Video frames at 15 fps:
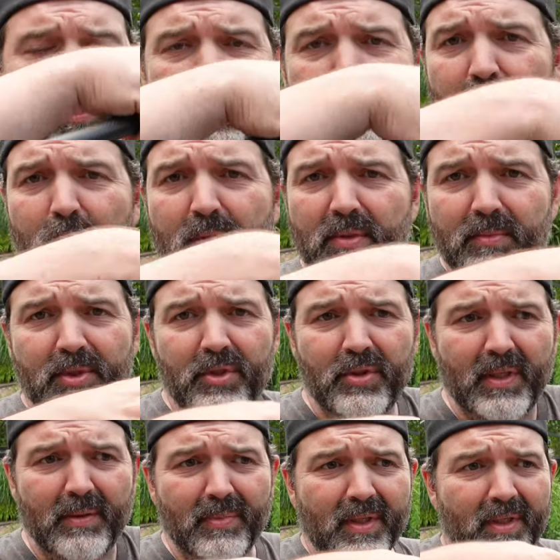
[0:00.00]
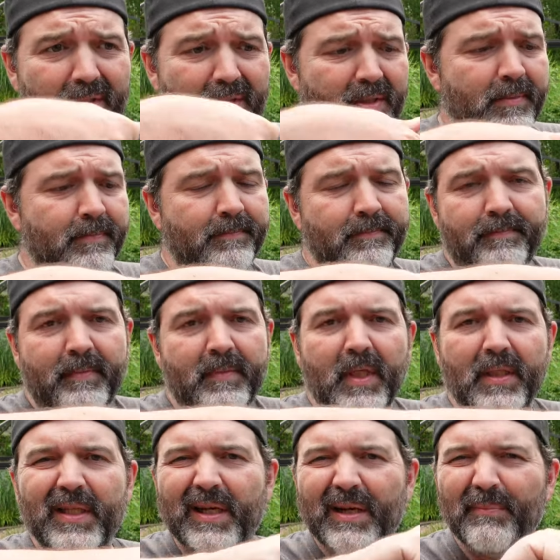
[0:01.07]
to do some shooting, because
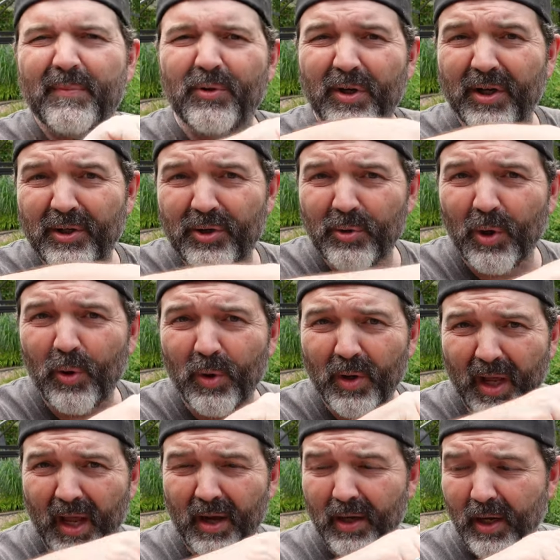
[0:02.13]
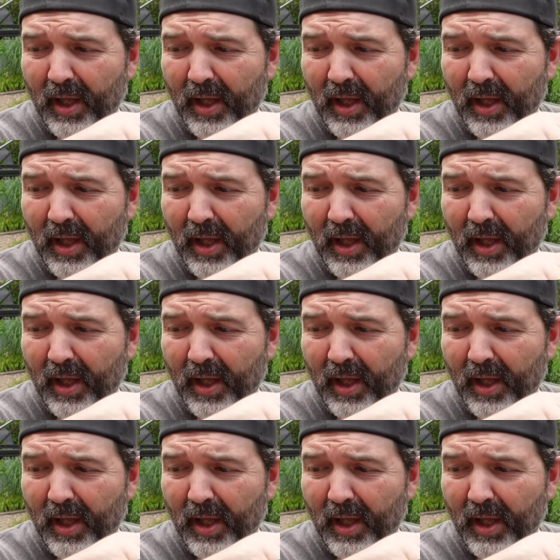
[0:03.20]
not that I'm gonna do a whole lot,